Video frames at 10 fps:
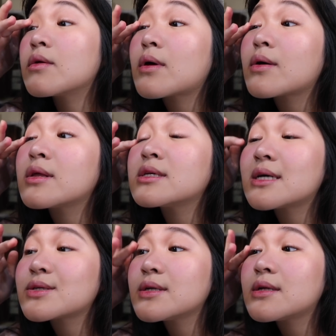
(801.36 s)
Wow, this is
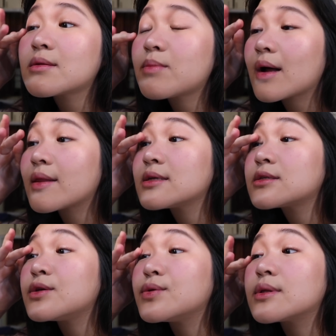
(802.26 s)
actually not bad. This
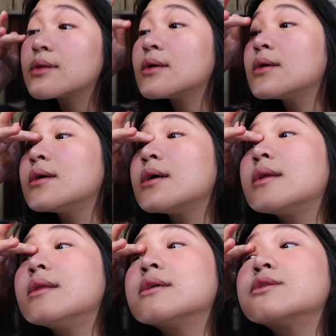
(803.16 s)
is cute.
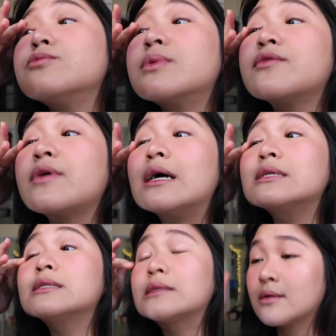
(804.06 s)
And this is super
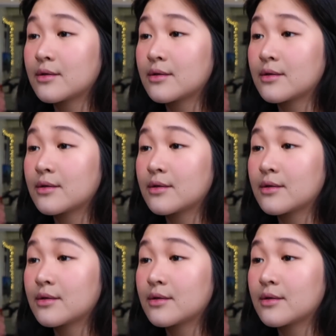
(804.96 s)
fast.